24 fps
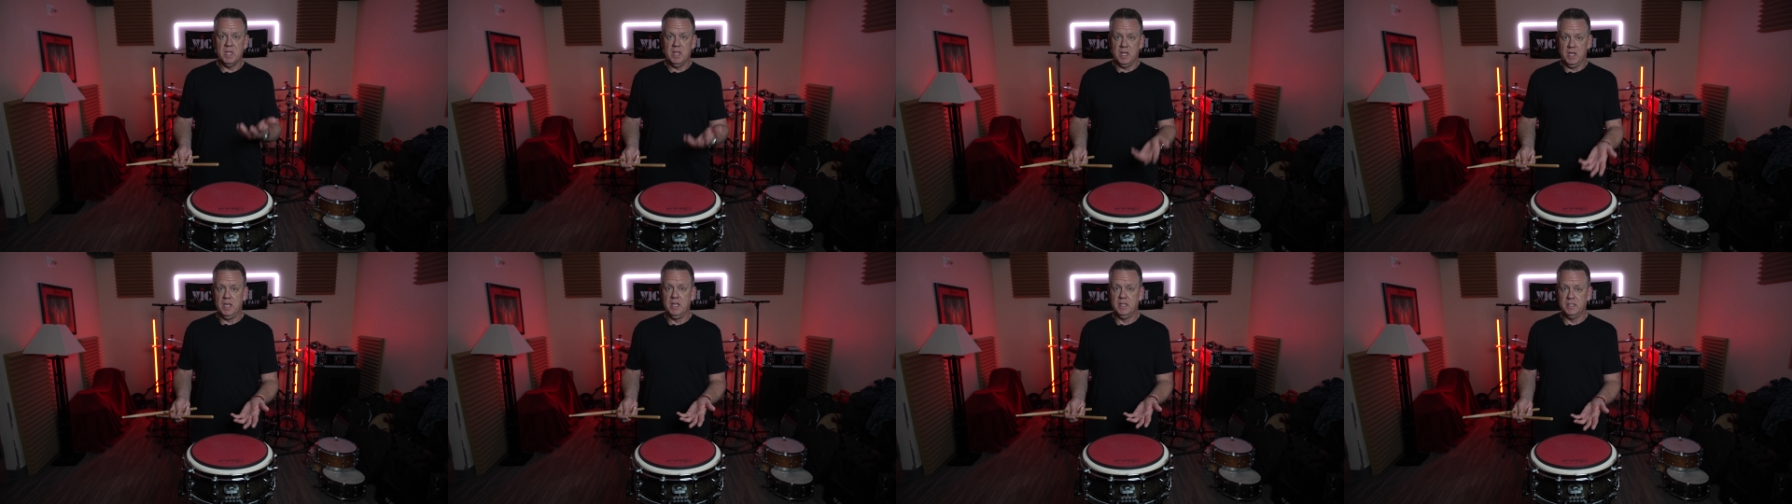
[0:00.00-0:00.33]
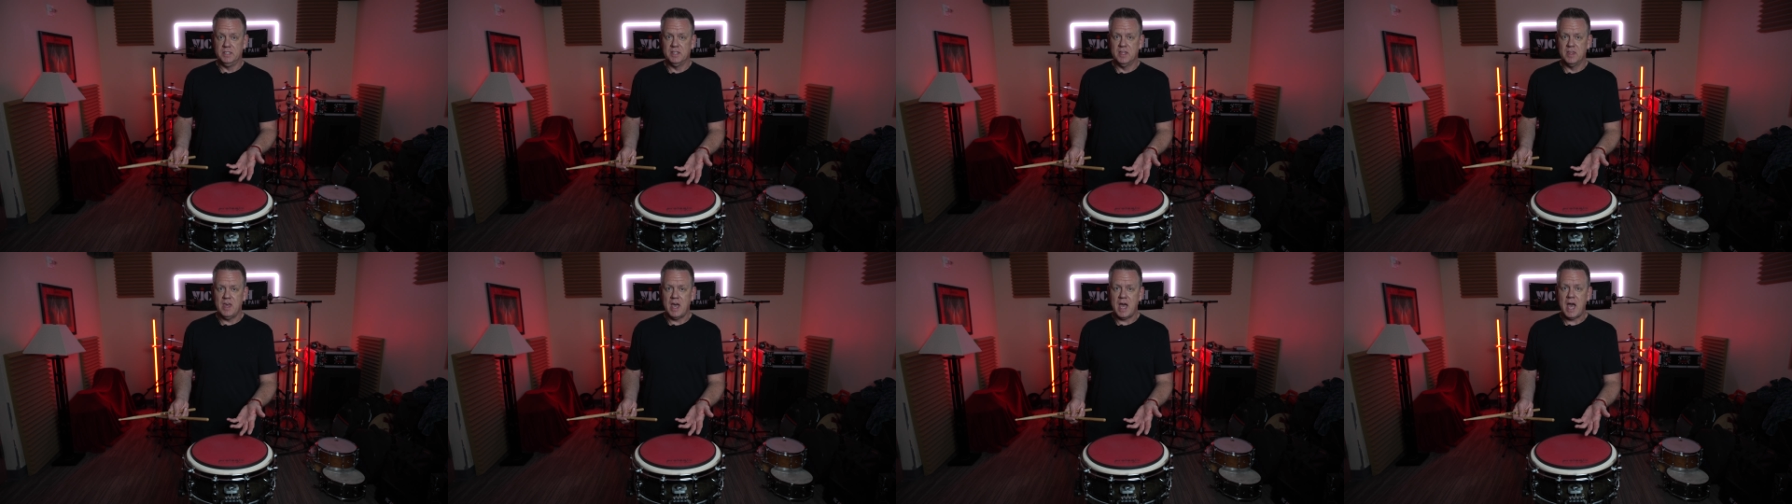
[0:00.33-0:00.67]

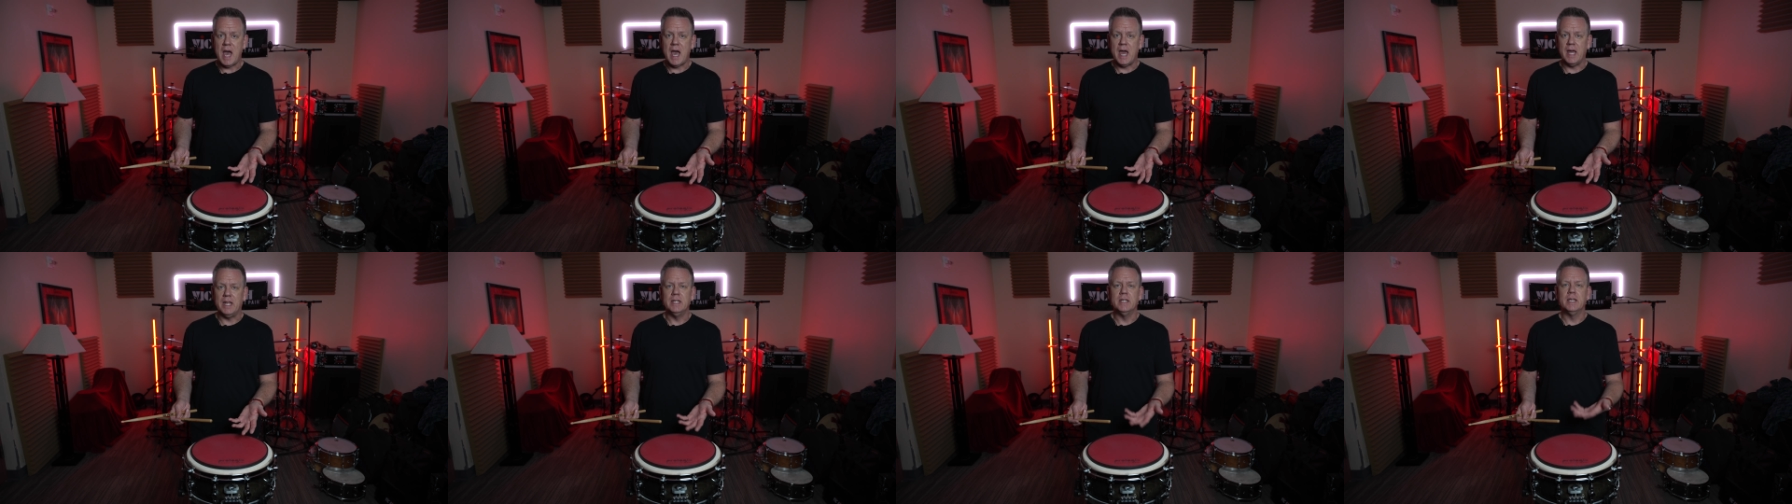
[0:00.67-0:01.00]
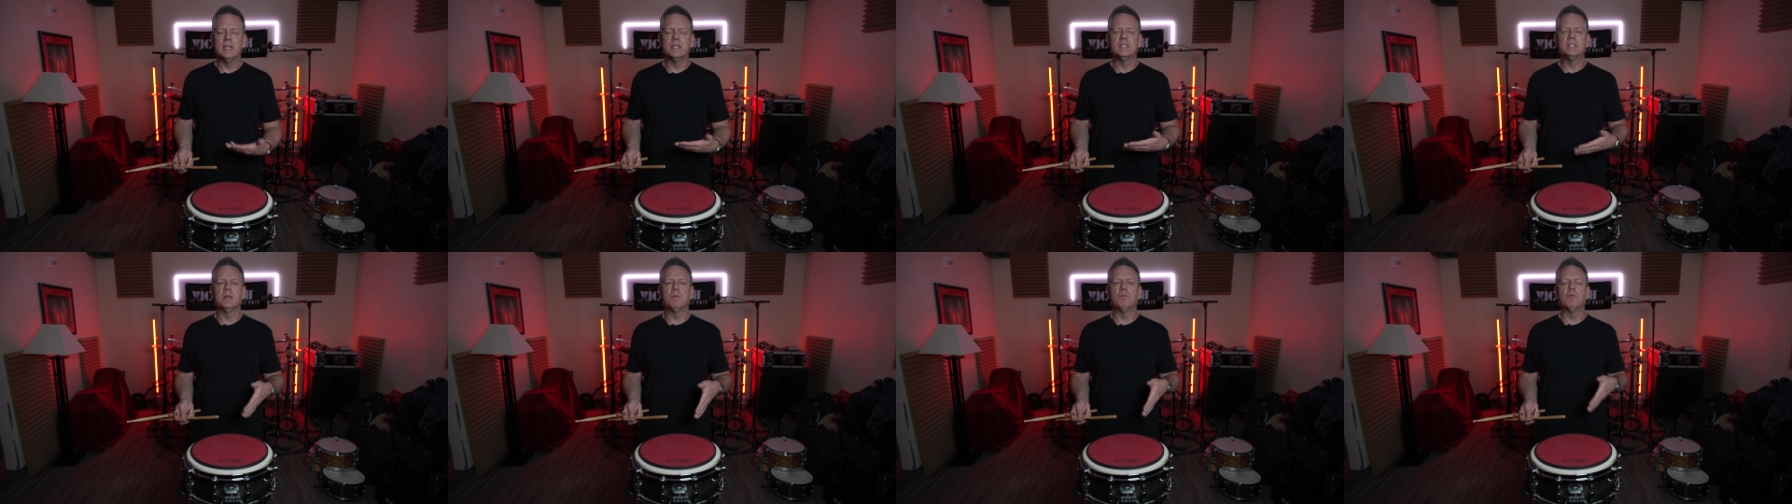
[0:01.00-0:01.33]
is that,
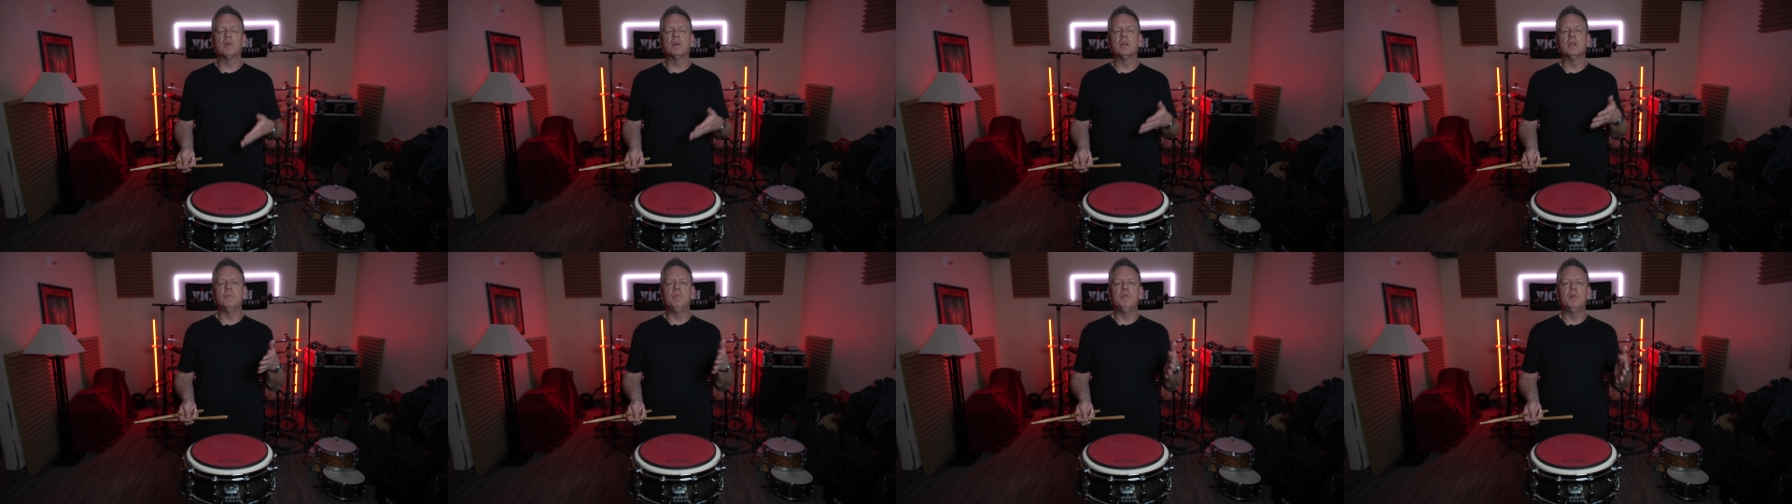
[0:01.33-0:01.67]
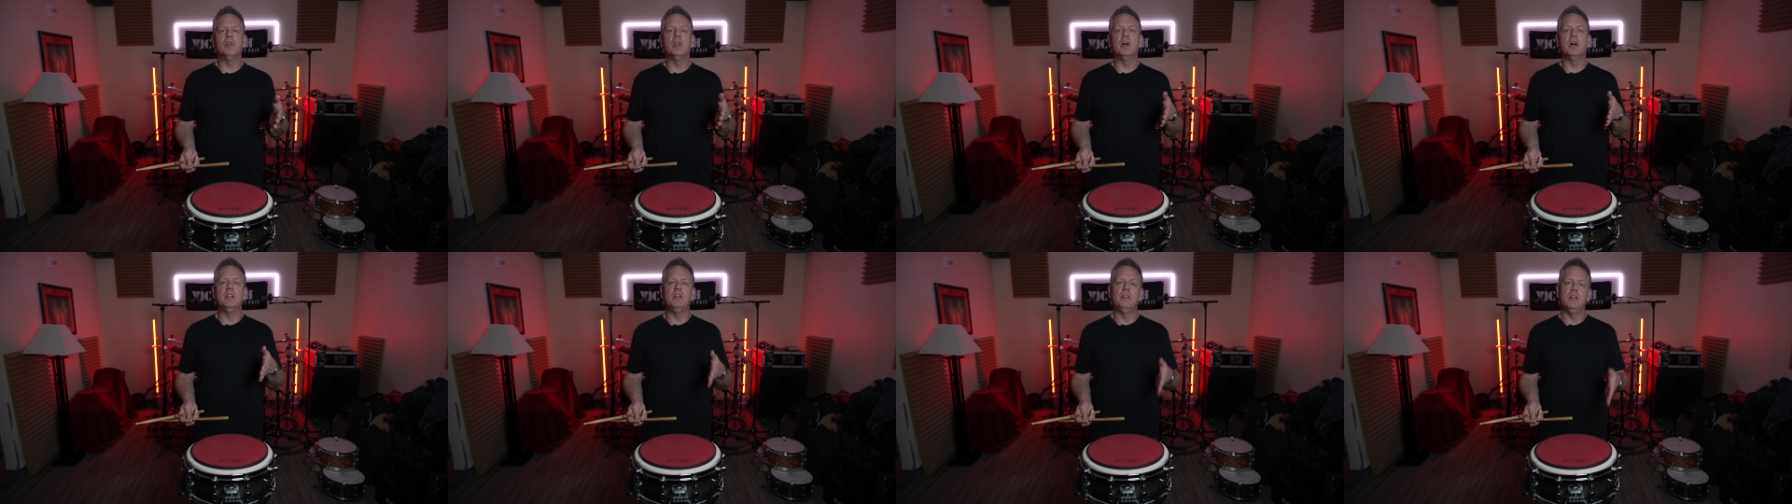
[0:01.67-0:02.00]
except we're gonna
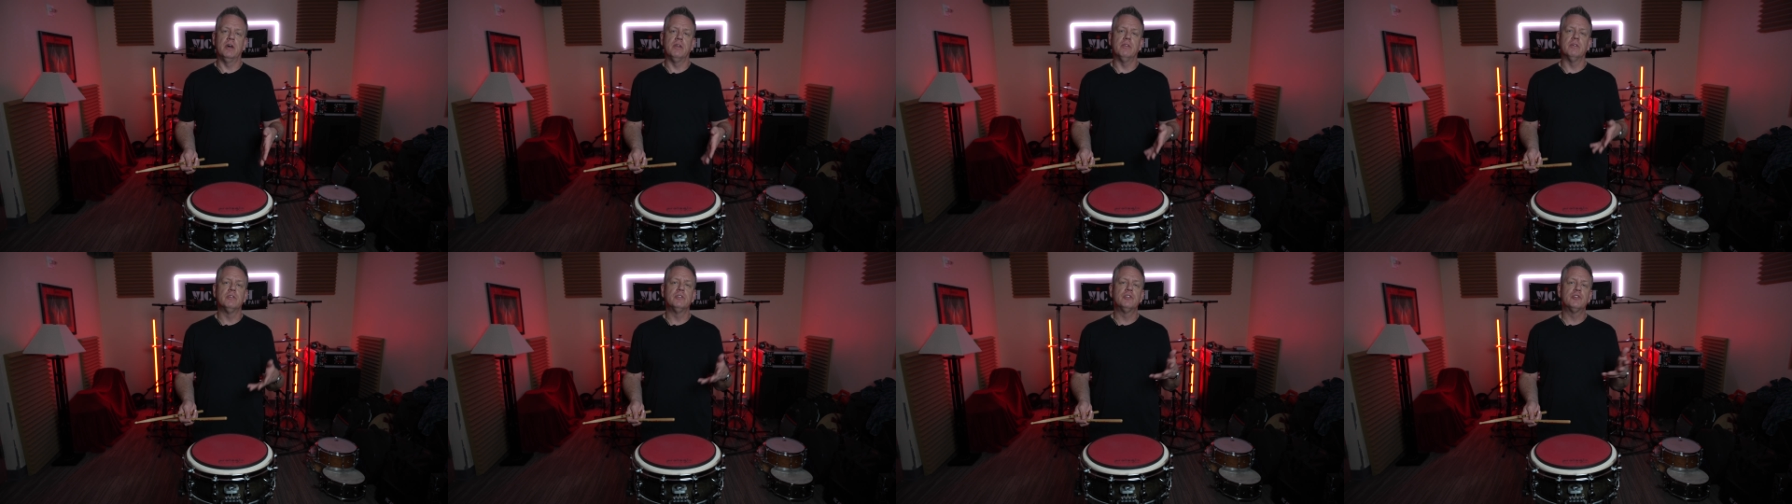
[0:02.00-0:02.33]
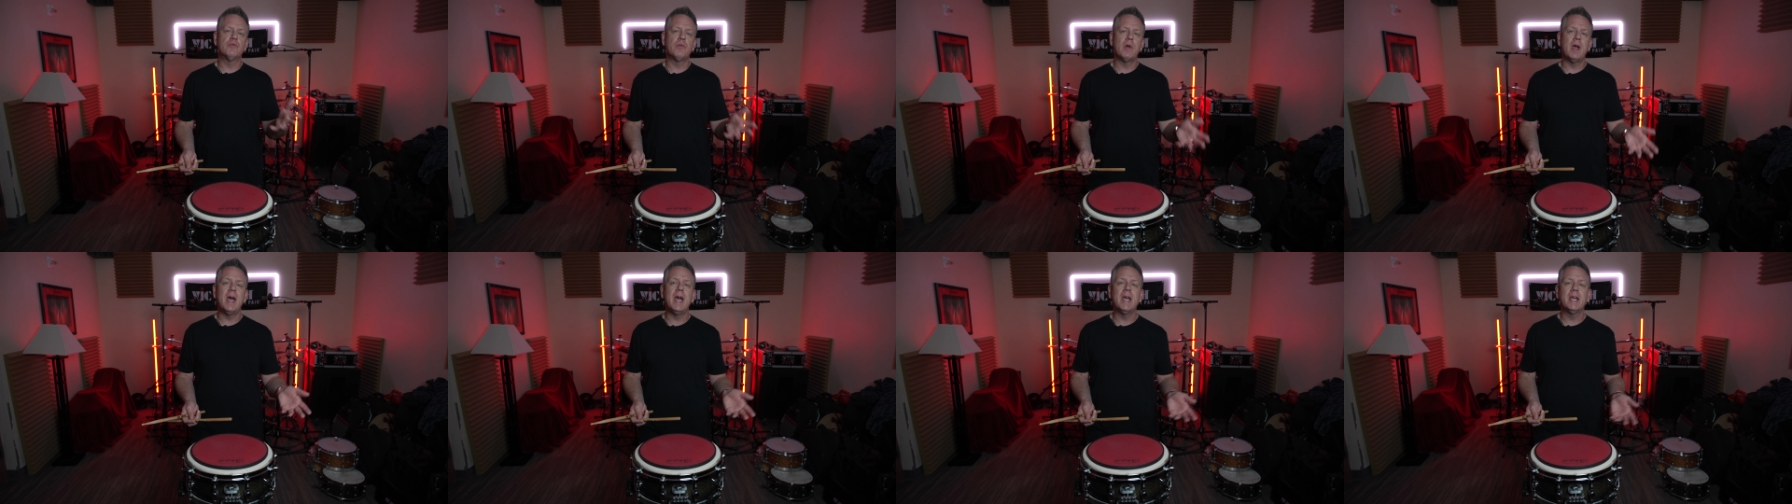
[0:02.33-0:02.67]
put another
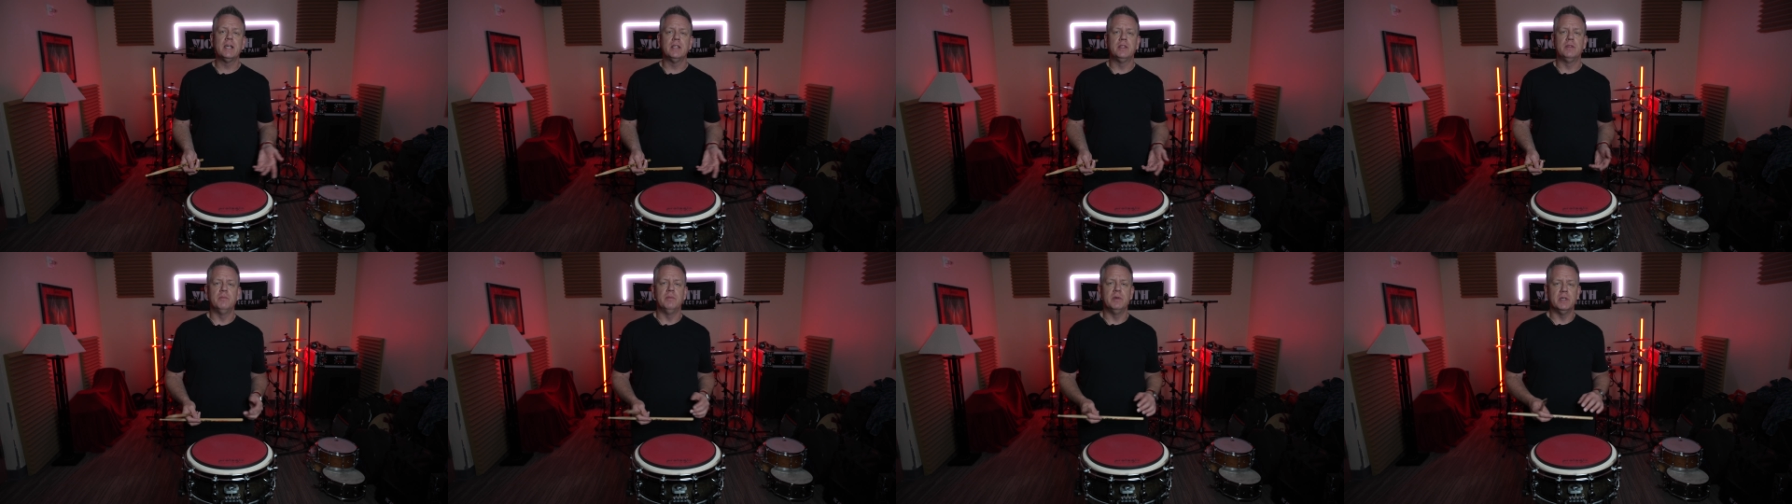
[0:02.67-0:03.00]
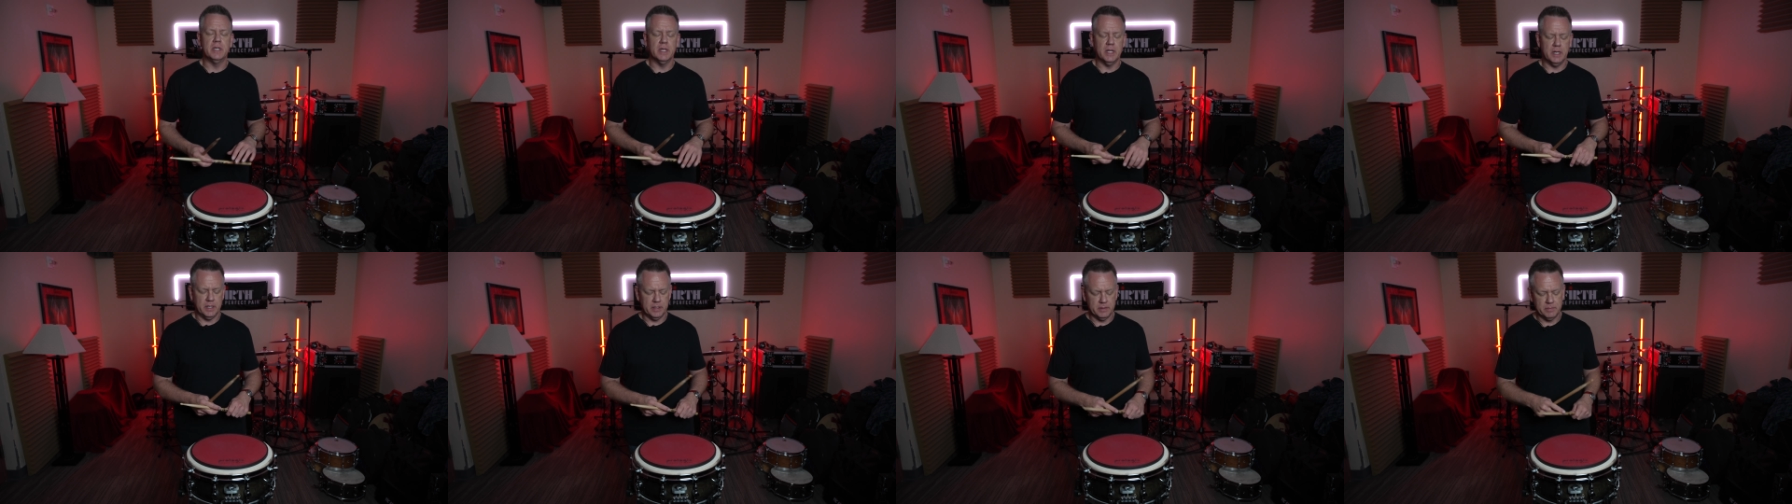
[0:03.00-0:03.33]
drag at the
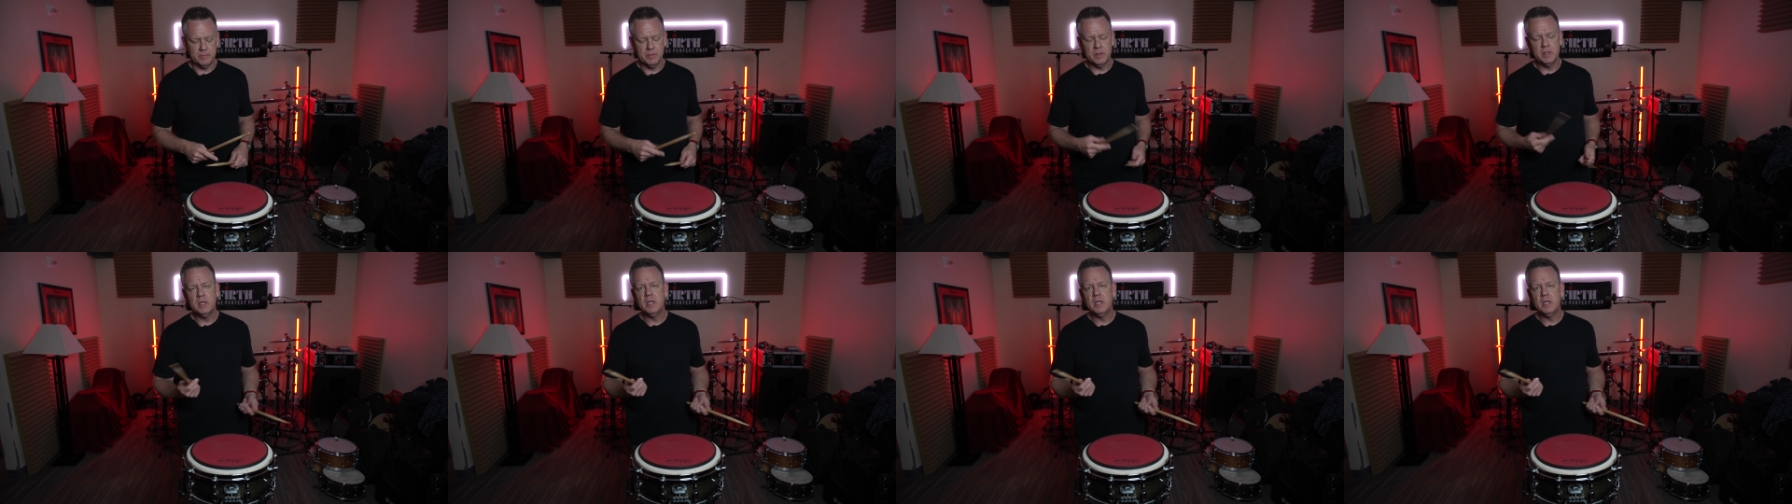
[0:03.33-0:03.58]
beginning.